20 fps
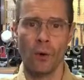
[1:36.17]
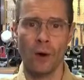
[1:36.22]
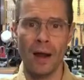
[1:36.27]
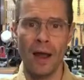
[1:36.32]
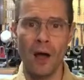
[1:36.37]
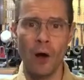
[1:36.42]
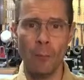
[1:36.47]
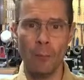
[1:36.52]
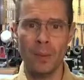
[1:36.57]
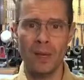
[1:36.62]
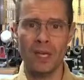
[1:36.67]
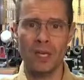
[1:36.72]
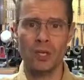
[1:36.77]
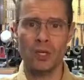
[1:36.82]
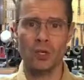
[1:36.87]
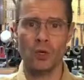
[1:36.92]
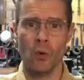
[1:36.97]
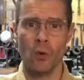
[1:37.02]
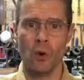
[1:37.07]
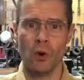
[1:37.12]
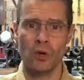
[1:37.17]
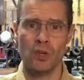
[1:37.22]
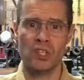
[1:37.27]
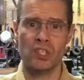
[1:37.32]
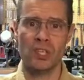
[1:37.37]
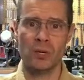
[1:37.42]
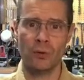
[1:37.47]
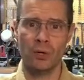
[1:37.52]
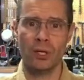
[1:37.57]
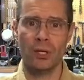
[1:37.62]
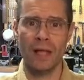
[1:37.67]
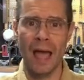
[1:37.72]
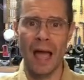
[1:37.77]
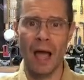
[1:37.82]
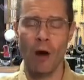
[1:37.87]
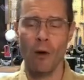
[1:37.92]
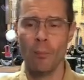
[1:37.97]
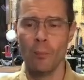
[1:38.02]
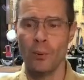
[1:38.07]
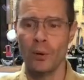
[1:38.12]
helping your serial
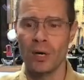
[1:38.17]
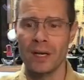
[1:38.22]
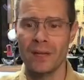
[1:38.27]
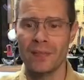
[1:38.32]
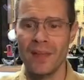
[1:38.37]
output,